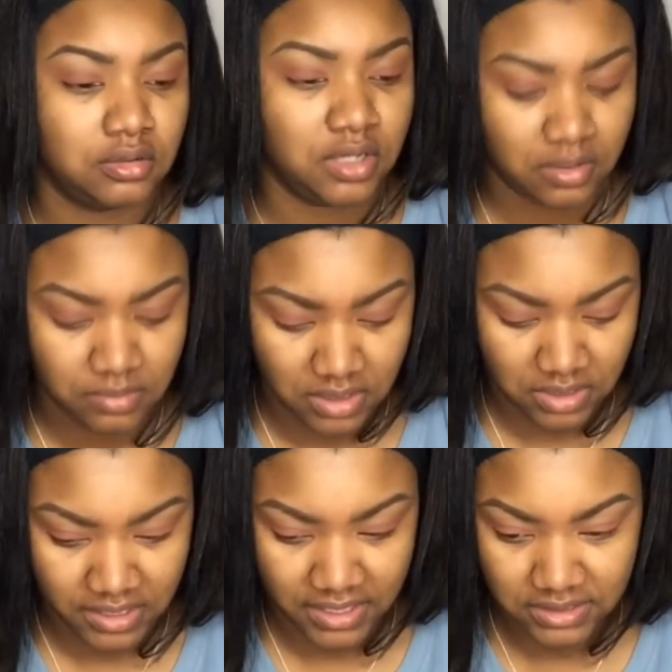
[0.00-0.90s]
now I'm going to
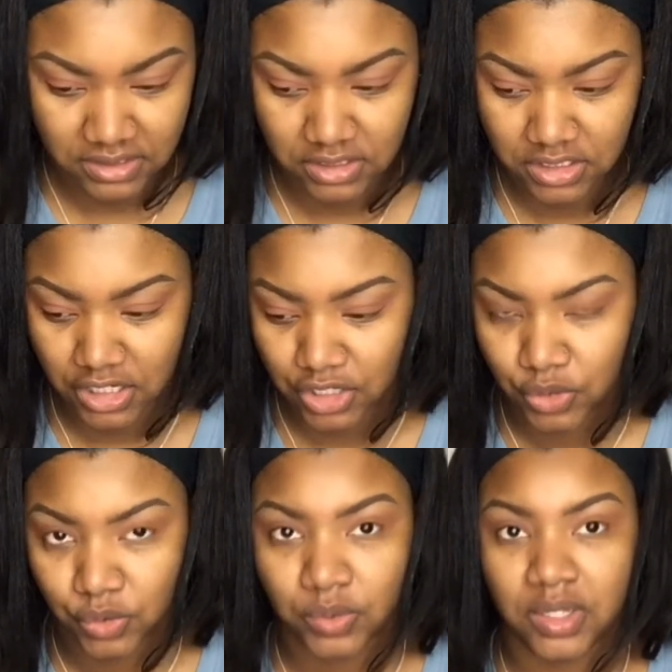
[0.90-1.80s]
take
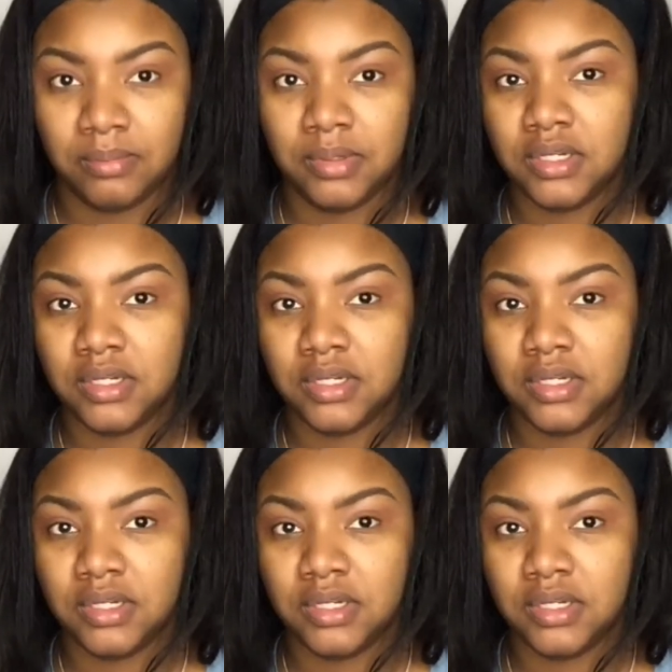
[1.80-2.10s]
stone and put